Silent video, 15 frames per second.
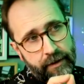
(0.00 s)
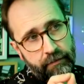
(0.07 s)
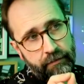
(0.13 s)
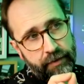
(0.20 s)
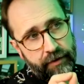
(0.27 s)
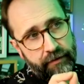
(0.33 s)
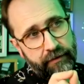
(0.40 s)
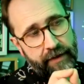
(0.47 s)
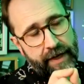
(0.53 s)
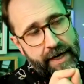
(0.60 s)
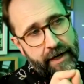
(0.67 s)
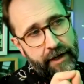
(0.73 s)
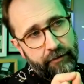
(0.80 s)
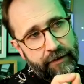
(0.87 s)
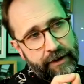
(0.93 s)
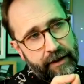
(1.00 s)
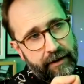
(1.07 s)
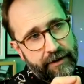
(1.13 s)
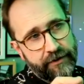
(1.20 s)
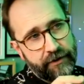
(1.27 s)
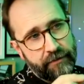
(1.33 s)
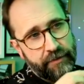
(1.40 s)
But then I
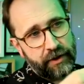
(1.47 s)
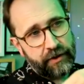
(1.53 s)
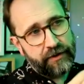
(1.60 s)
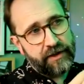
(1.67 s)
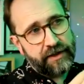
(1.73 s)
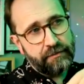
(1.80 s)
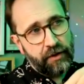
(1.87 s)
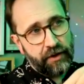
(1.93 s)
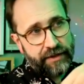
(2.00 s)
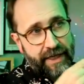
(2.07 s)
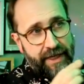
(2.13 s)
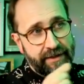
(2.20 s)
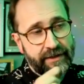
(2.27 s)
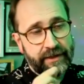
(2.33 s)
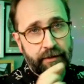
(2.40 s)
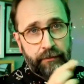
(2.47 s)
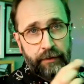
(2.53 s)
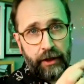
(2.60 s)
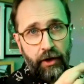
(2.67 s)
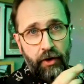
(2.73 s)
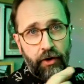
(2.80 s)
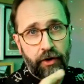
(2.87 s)
realised that because this moss has some
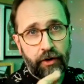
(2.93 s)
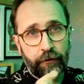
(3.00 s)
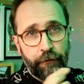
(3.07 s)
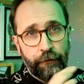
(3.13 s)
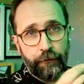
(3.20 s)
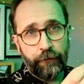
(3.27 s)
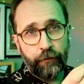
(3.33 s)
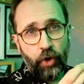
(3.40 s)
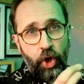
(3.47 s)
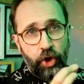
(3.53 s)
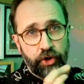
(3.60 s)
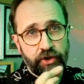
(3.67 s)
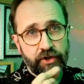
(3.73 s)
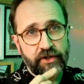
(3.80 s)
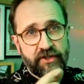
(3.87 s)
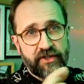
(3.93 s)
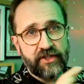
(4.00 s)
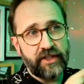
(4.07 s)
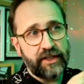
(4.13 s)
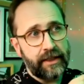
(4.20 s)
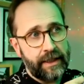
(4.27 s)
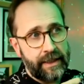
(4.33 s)
long
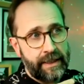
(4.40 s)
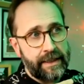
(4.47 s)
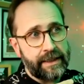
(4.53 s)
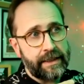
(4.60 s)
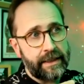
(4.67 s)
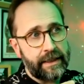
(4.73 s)
fronds in it,